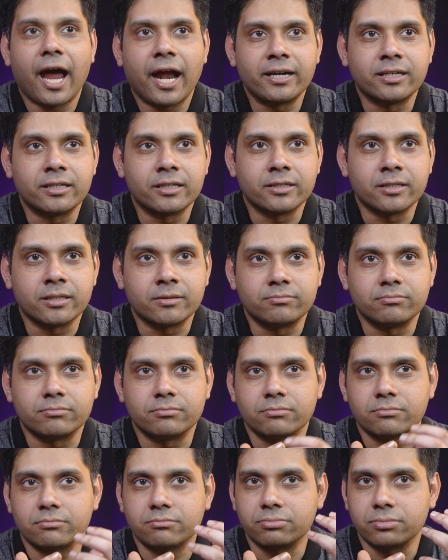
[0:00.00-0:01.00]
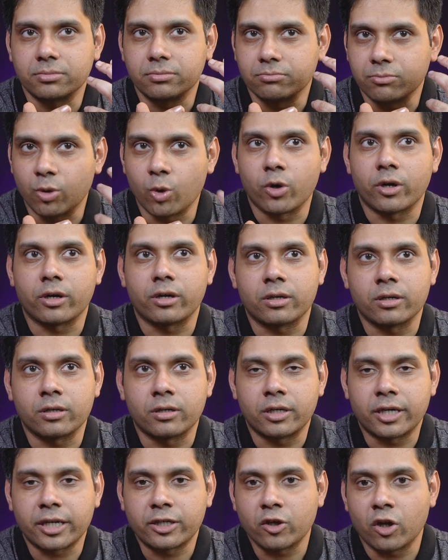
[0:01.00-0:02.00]
and uh, more
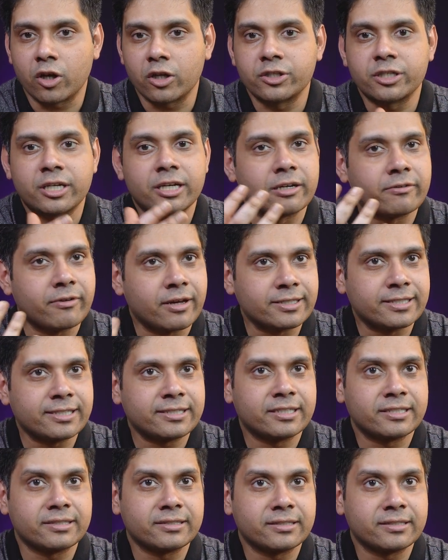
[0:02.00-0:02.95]
uh, technological advances